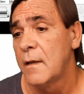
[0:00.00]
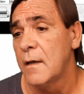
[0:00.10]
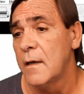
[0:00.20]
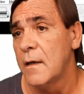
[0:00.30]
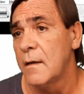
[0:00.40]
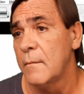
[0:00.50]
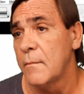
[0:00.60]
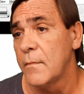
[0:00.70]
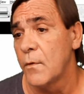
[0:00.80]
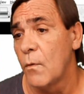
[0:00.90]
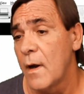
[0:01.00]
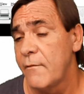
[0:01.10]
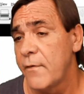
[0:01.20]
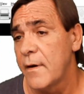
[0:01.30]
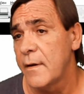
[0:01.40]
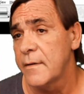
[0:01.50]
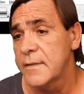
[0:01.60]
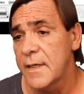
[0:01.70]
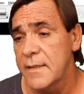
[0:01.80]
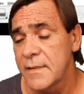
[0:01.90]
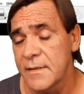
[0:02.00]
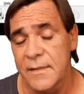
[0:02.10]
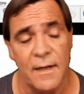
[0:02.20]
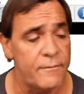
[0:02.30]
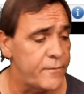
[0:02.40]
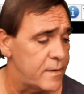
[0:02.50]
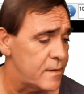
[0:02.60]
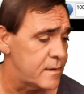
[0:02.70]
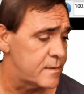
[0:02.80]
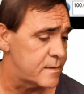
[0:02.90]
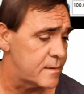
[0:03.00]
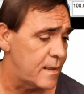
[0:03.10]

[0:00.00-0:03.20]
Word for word: The Wi-Fi on this Asus TUF is